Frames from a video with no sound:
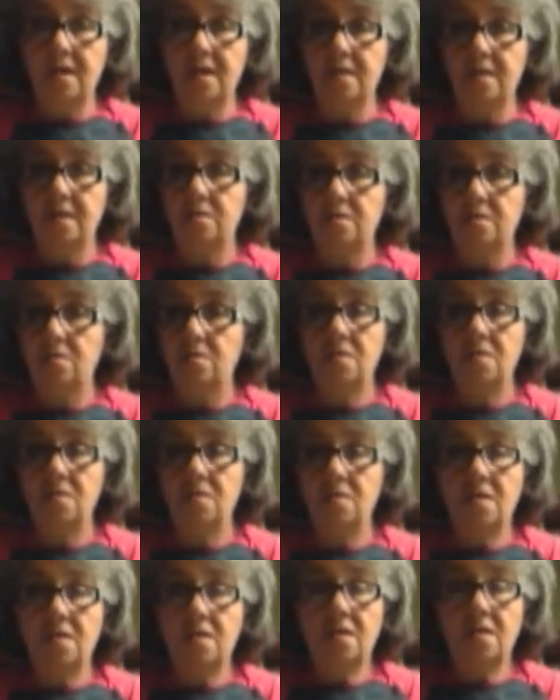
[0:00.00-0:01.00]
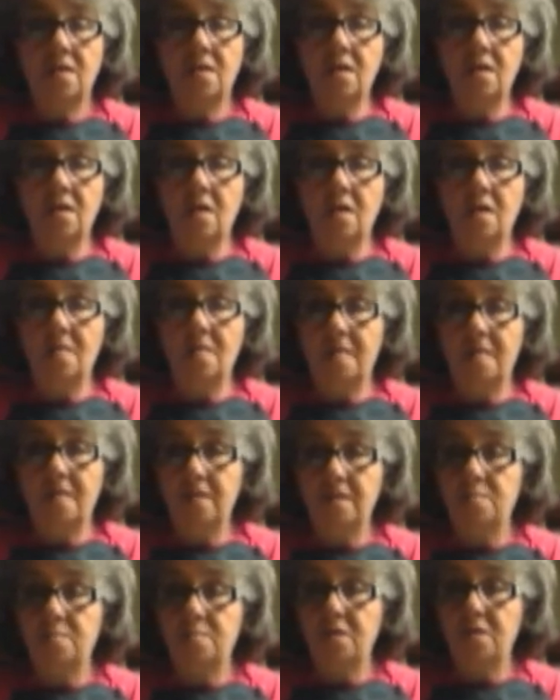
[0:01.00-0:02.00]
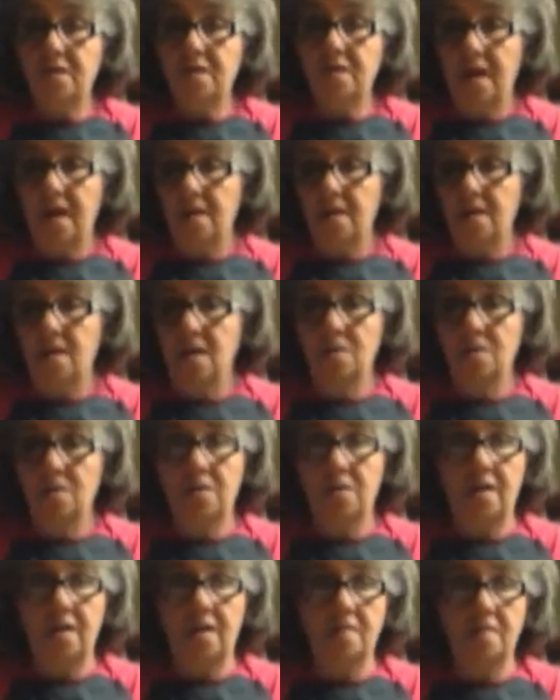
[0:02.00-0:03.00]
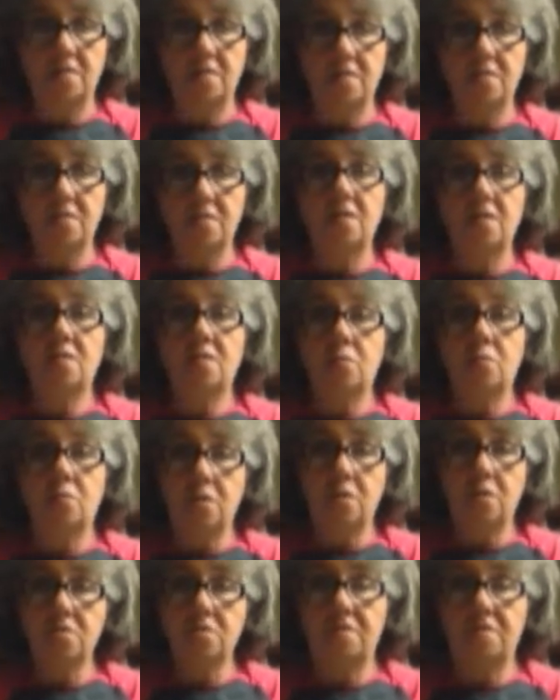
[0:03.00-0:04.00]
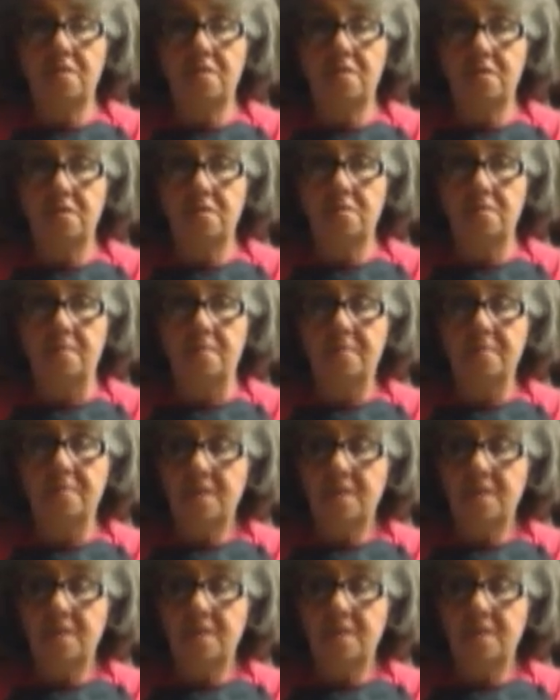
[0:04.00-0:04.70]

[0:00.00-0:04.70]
I can do in-home, Facebook, catalog, whatever works for you.